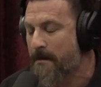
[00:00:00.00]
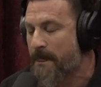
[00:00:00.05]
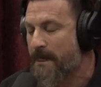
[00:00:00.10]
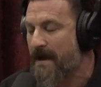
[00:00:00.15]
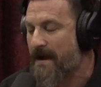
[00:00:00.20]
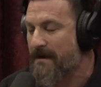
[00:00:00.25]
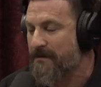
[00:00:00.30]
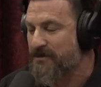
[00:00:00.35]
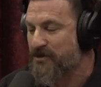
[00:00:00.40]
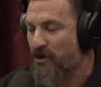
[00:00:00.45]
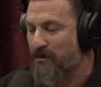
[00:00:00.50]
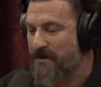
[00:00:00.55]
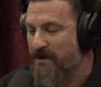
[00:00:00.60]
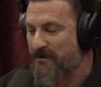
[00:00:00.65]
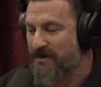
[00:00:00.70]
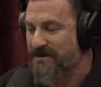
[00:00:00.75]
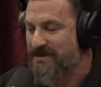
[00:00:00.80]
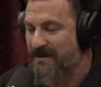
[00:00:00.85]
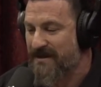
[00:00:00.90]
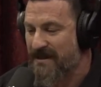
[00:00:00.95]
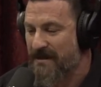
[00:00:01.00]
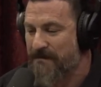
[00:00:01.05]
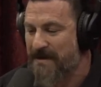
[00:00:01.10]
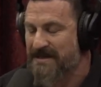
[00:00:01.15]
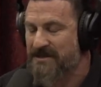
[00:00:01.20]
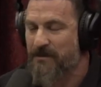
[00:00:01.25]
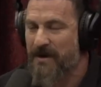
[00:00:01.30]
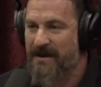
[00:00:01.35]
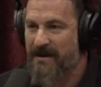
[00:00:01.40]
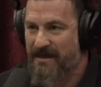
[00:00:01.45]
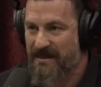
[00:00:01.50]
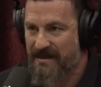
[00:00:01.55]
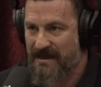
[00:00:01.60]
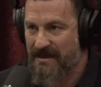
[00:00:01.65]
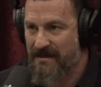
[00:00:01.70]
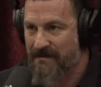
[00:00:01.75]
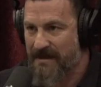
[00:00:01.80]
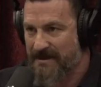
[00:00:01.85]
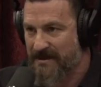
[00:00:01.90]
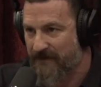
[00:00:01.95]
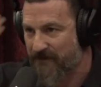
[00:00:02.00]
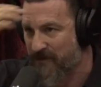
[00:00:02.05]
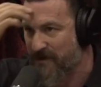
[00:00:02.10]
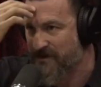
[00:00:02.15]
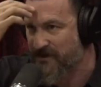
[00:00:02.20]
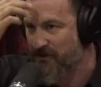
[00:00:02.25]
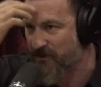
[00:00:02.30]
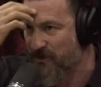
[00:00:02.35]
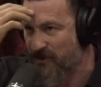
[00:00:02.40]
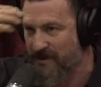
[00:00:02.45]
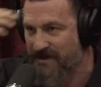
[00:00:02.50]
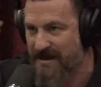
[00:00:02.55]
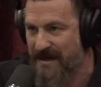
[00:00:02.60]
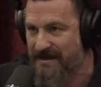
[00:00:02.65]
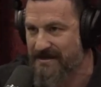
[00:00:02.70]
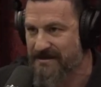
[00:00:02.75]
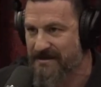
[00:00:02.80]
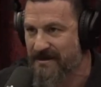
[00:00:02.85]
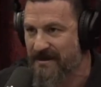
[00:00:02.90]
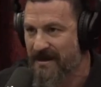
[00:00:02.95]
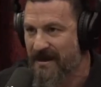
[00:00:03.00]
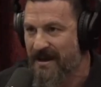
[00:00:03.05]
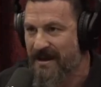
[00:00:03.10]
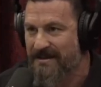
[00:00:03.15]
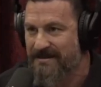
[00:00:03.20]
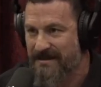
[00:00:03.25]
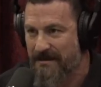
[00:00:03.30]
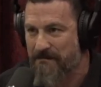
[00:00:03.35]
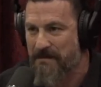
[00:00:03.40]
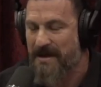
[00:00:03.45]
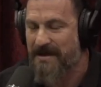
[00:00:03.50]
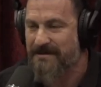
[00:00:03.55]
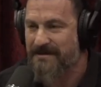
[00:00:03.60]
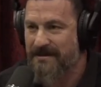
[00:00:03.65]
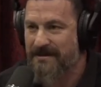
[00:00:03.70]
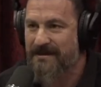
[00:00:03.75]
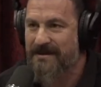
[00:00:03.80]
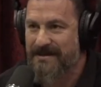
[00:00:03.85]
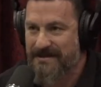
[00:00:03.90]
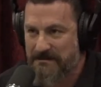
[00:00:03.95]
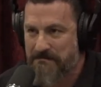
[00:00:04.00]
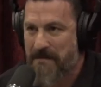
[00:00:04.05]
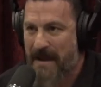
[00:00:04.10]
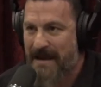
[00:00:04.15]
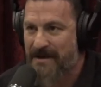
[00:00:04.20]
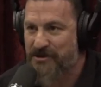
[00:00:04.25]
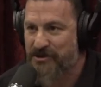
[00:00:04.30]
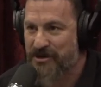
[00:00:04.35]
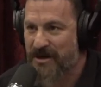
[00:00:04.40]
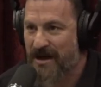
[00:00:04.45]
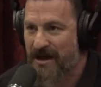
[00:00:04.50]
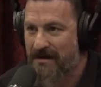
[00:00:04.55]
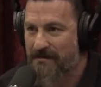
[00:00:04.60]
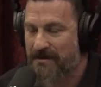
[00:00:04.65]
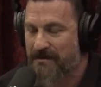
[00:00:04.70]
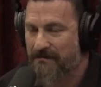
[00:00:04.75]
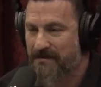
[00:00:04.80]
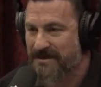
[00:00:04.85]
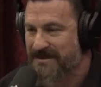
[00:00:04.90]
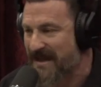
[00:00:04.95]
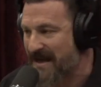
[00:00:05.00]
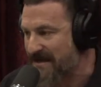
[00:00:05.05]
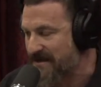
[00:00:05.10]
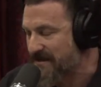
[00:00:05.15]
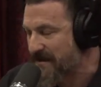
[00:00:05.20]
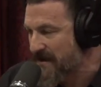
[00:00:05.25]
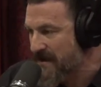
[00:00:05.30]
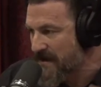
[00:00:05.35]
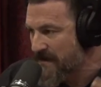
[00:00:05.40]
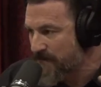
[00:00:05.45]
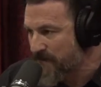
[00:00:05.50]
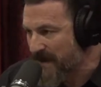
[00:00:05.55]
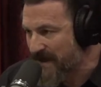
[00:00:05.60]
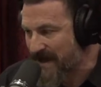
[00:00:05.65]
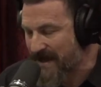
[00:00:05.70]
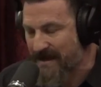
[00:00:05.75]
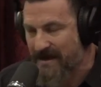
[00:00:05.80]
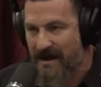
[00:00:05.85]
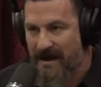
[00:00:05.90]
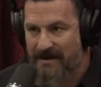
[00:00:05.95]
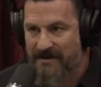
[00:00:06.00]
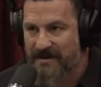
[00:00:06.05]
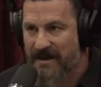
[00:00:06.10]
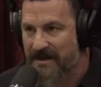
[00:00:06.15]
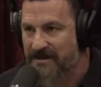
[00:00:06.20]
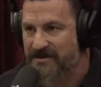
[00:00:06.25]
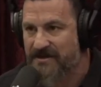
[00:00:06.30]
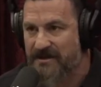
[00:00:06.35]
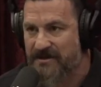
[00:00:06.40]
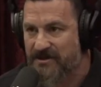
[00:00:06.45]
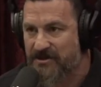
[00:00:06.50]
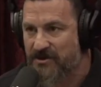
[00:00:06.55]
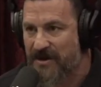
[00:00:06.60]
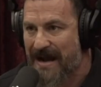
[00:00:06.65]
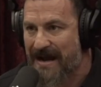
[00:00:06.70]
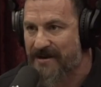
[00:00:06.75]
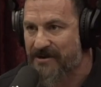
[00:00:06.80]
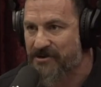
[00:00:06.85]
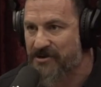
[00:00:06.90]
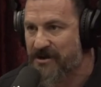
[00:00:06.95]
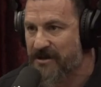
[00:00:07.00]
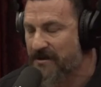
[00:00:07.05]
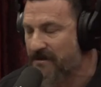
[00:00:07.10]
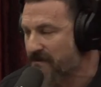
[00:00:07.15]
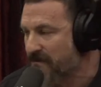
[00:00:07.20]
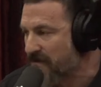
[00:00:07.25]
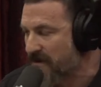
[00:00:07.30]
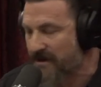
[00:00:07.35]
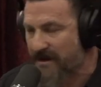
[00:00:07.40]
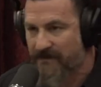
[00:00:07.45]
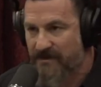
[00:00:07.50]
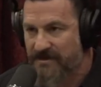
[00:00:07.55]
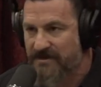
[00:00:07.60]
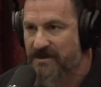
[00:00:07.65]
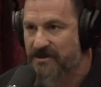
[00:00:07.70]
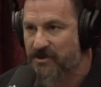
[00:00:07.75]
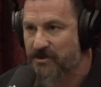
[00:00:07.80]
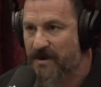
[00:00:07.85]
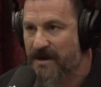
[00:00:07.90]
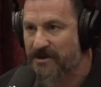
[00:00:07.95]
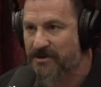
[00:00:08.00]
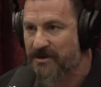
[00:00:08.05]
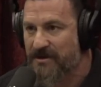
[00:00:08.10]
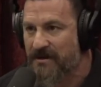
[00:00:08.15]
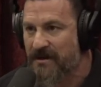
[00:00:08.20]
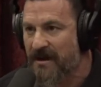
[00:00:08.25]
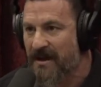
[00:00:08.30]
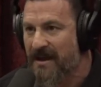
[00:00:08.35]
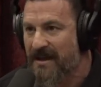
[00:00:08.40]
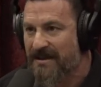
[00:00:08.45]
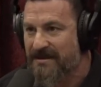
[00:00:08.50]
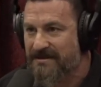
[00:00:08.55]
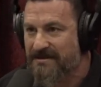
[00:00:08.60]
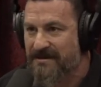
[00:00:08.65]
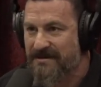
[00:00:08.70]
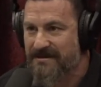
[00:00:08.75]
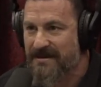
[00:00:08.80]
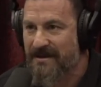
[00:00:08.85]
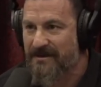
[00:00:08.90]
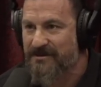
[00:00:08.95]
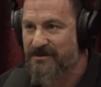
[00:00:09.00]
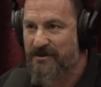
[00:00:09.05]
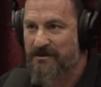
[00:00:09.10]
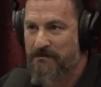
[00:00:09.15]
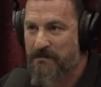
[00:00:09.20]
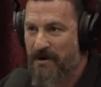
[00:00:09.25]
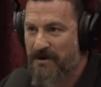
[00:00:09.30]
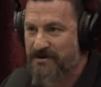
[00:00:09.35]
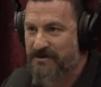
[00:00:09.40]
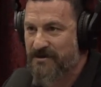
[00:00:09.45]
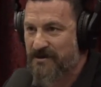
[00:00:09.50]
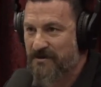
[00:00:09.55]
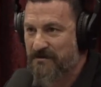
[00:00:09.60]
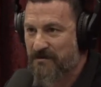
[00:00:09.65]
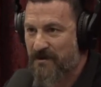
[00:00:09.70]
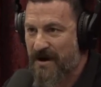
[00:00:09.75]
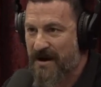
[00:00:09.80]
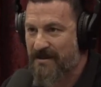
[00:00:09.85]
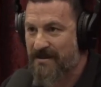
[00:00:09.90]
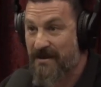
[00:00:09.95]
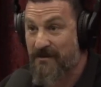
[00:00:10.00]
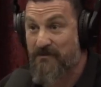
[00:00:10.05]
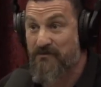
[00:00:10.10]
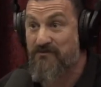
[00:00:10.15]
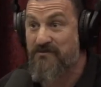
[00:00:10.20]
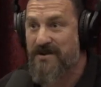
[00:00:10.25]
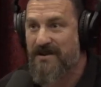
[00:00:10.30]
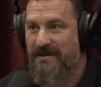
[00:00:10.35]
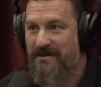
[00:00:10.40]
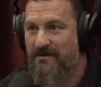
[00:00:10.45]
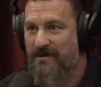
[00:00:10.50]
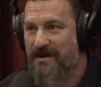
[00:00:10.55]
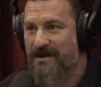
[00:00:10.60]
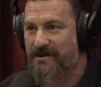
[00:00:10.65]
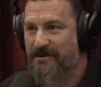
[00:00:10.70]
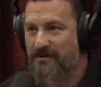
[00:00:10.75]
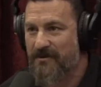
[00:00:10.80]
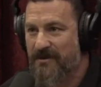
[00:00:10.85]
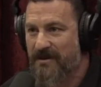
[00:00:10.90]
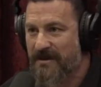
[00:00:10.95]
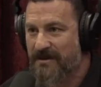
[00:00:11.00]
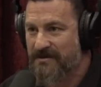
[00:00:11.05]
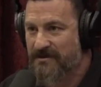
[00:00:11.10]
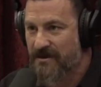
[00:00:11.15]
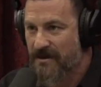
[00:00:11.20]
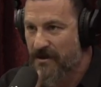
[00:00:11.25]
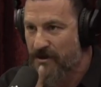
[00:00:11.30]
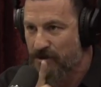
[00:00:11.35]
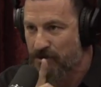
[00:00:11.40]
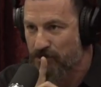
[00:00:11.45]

Um, told me recently the best way to think about the frontal cortex is that basically its main job, besides picking context and strategy for a given situation, is to tell certain parts of your brain that really want to do things.